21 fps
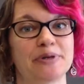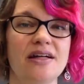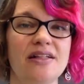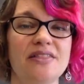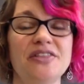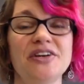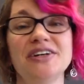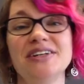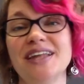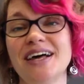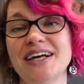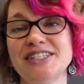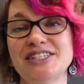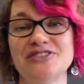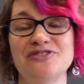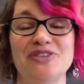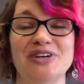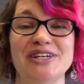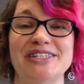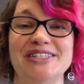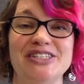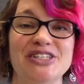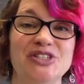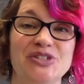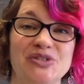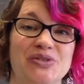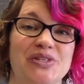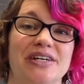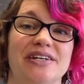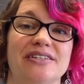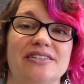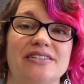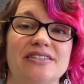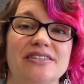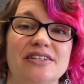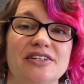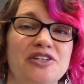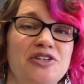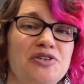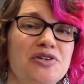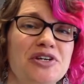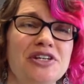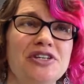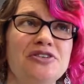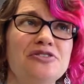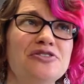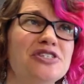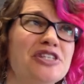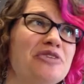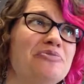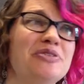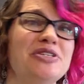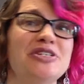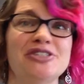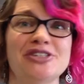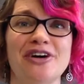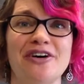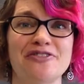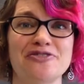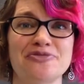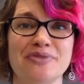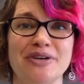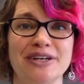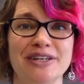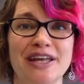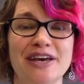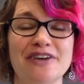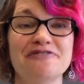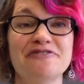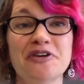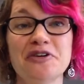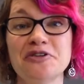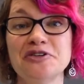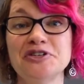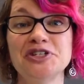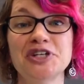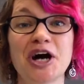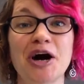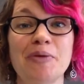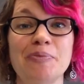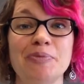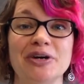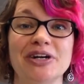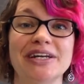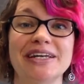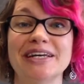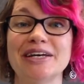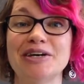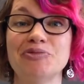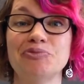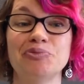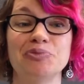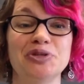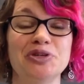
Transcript: There are lots of ways to do this. You can use image software like Photoshop or GIMP.